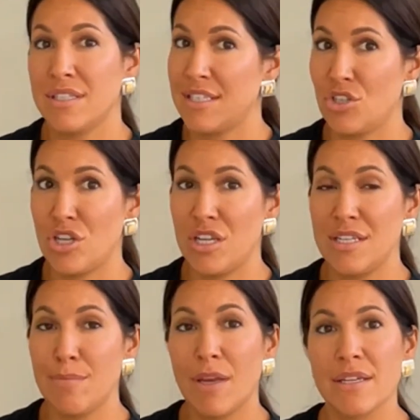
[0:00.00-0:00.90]

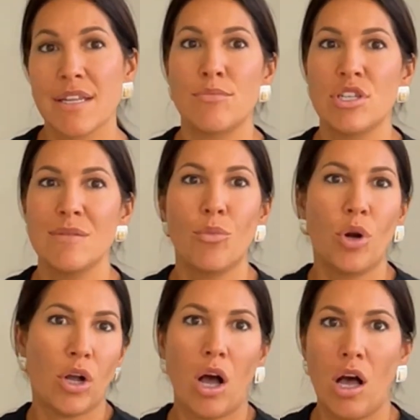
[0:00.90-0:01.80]
decisions because I'm just more
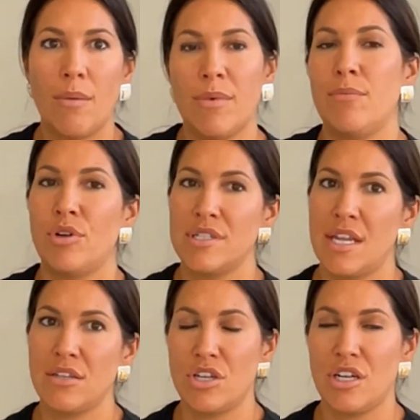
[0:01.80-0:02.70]
calm and more
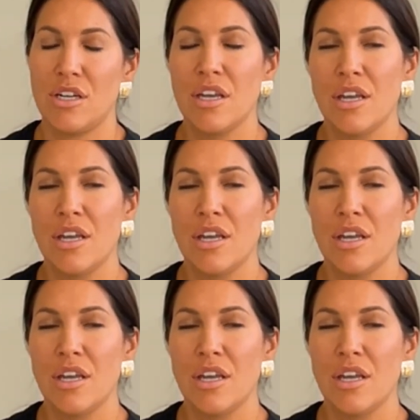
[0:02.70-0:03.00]
centered.